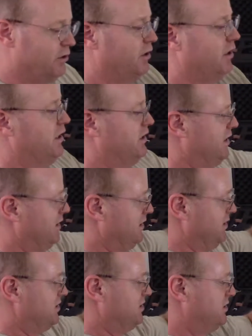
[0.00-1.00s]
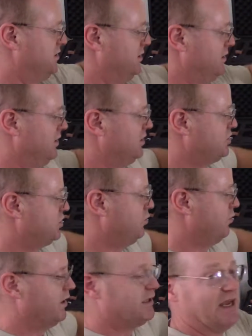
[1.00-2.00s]
and then these
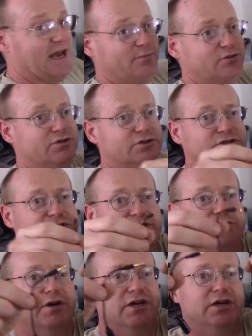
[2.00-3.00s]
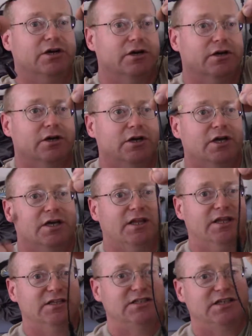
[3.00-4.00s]
two adapters right here.
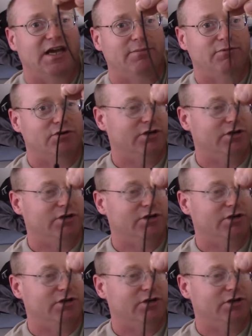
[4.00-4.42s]
Now this adapter